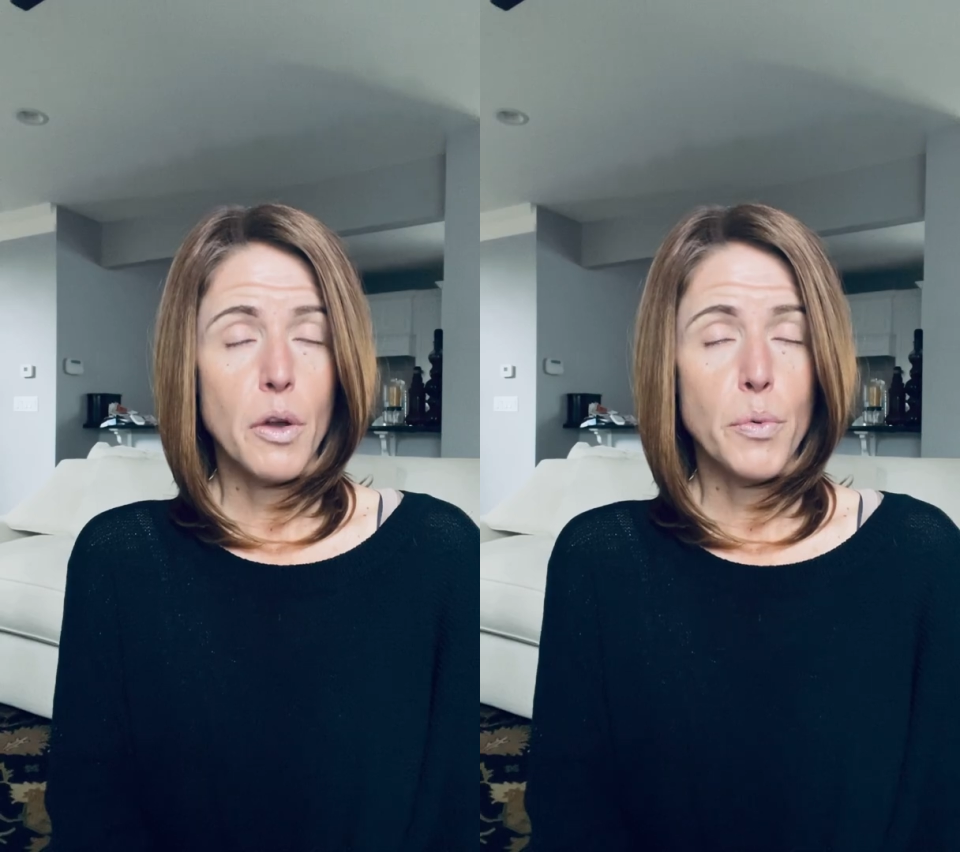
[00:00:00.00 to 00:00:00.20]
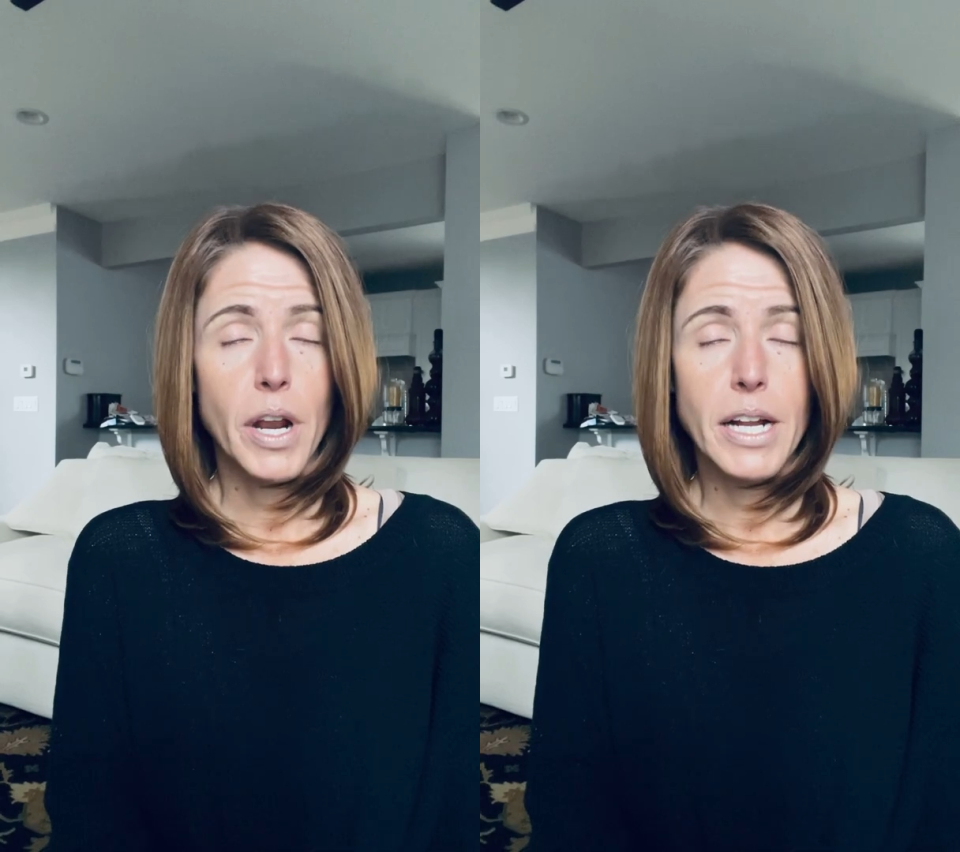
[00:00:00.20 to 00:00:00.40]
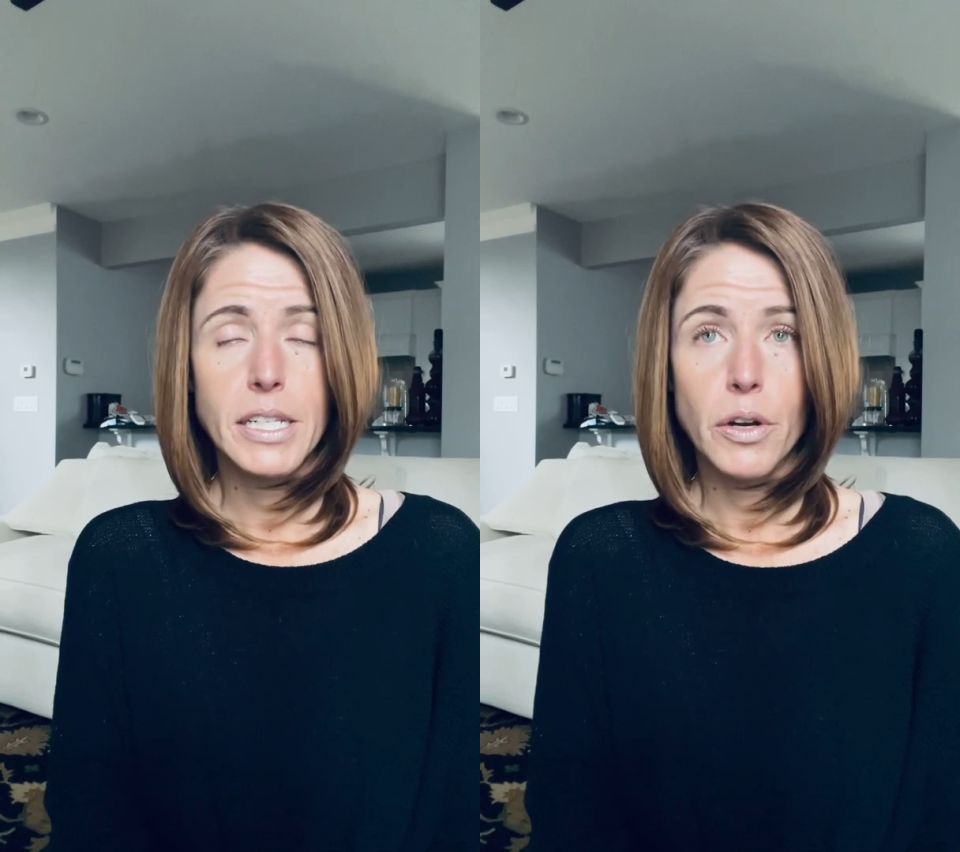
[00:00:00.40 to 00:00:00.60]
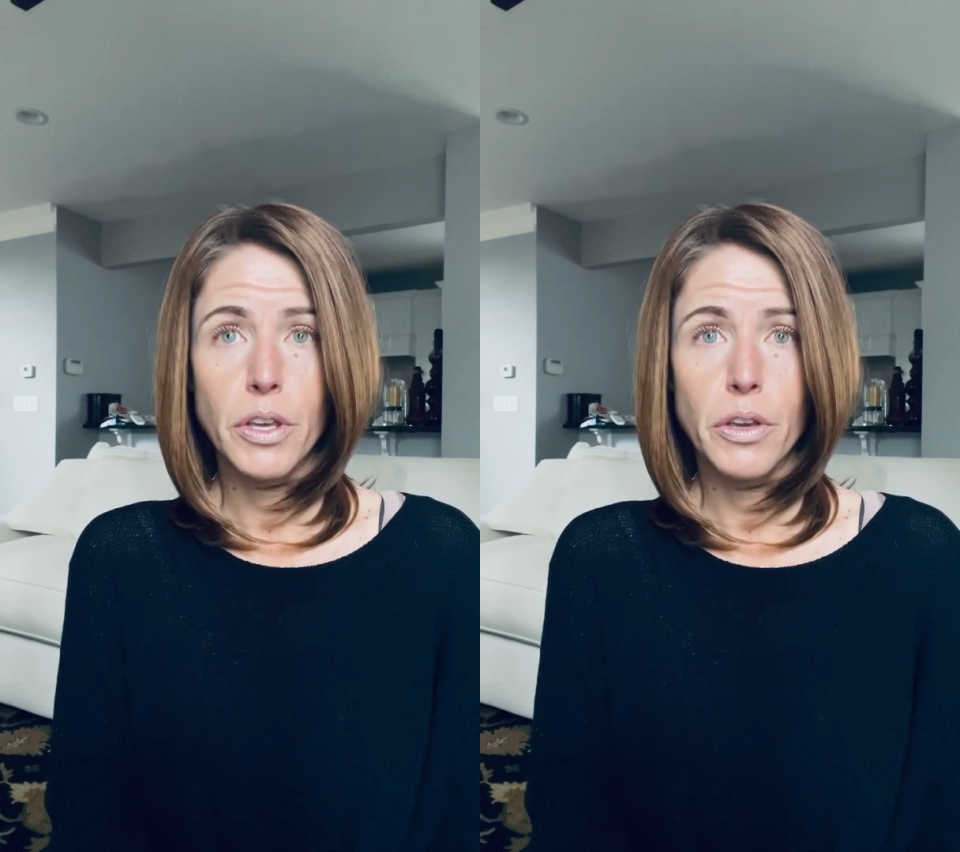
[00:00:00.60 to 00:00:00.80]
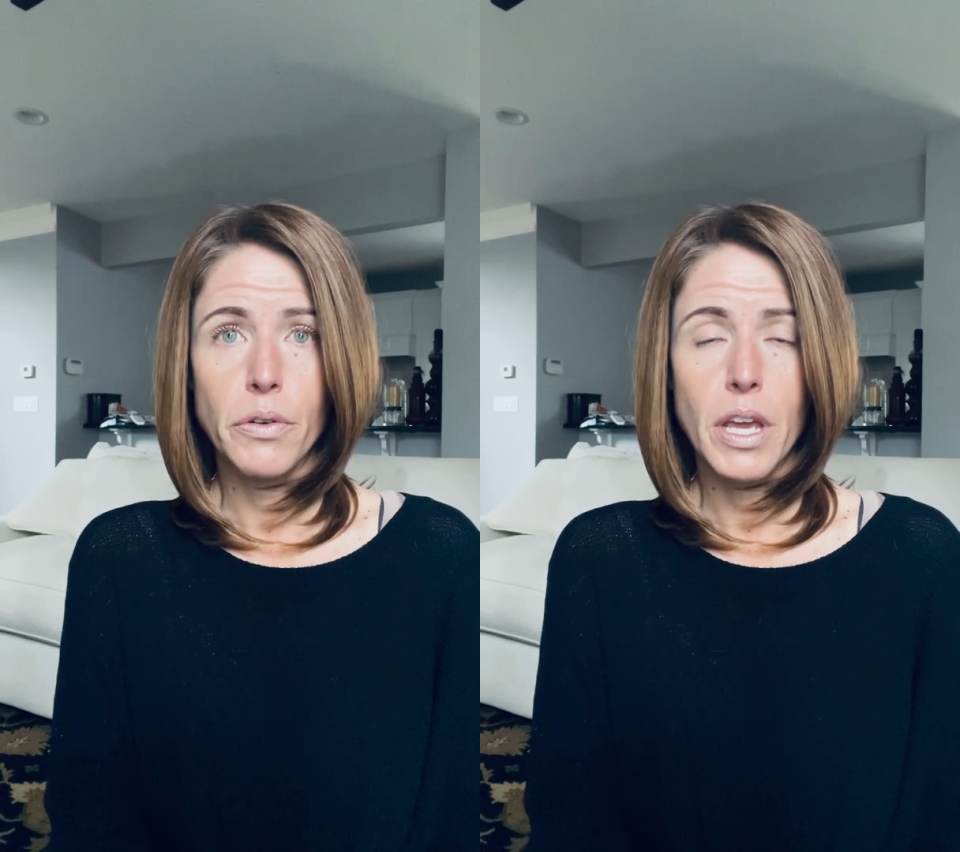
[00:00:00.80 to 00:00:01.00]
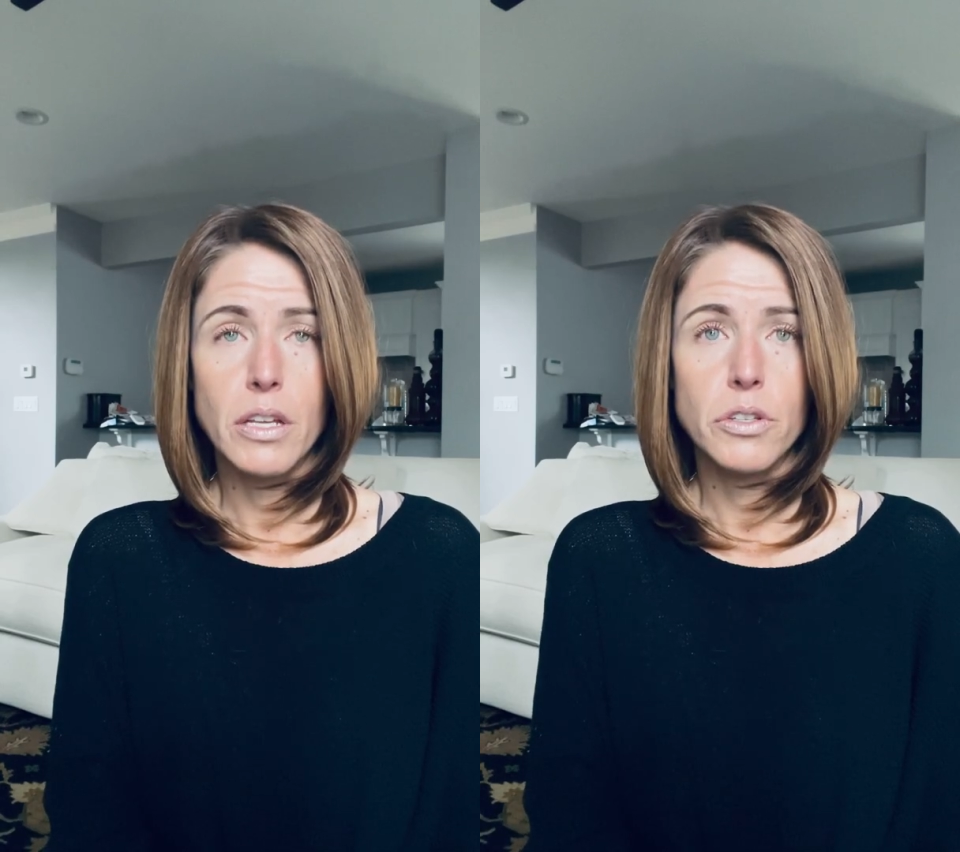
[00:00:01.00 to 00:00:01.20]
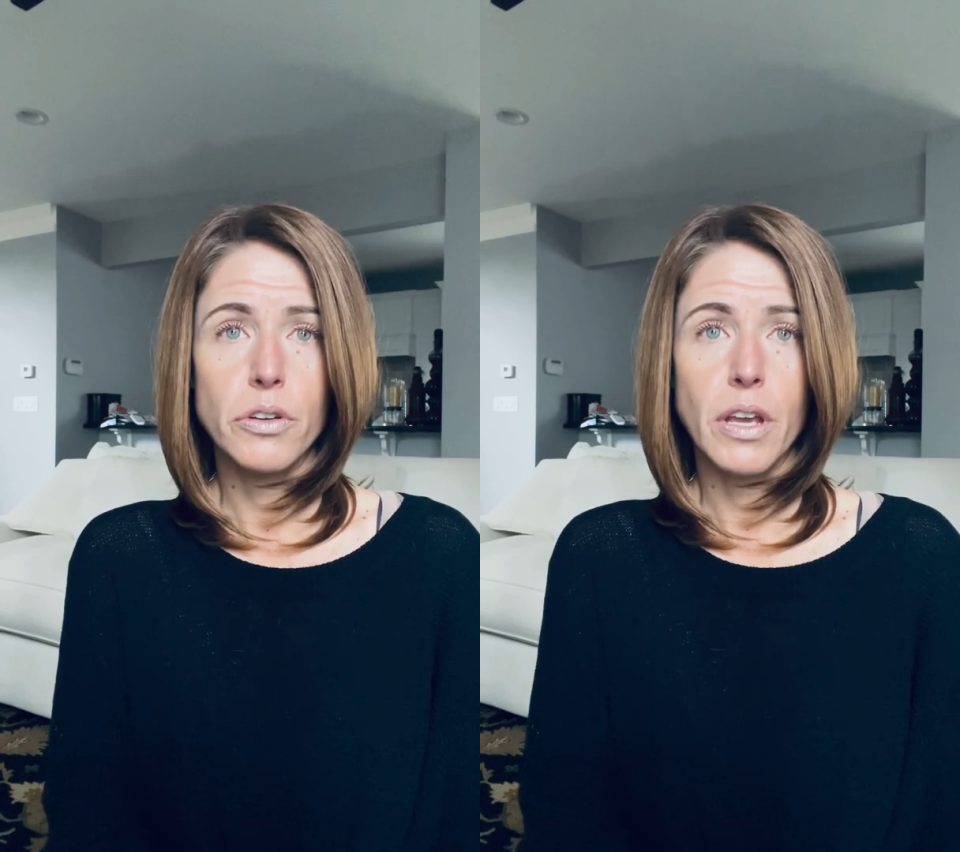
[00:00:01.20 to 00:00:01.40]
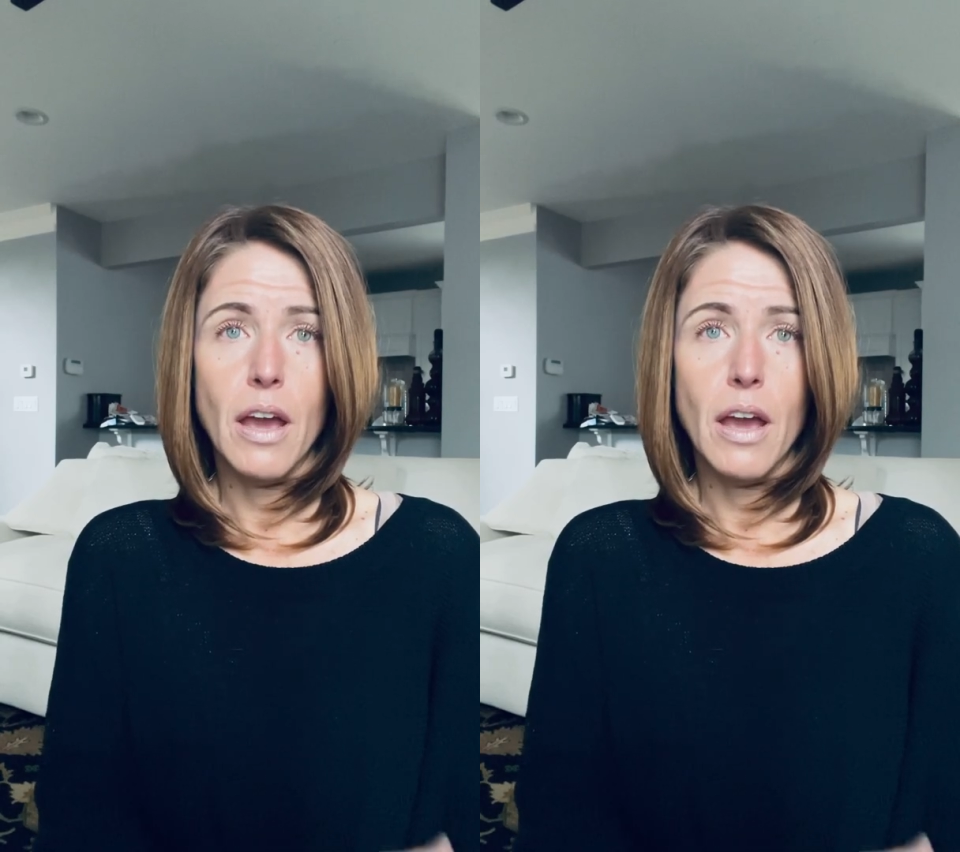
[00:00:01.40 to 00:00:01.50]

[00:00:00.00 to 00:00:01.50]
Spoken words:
when I tell you it took